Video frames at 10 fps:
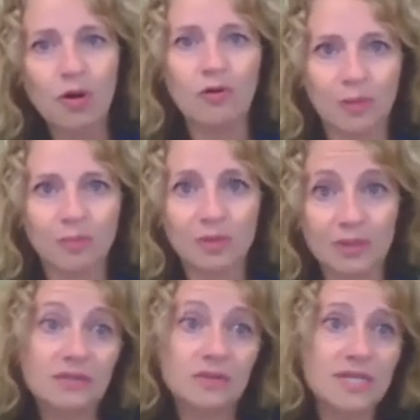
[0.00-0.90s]
from their
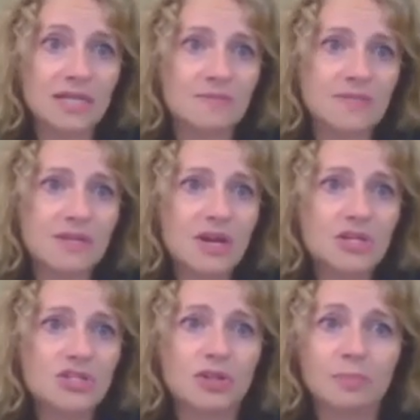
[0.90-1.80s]
legal teams.
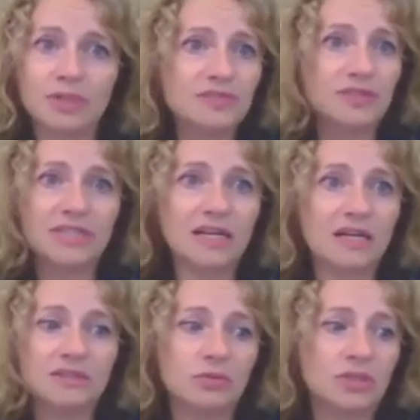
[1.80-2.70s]
So the push for data
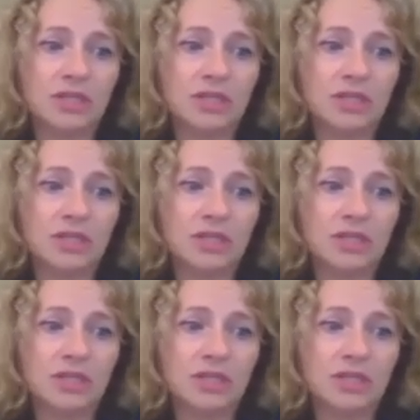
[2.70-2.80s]
is only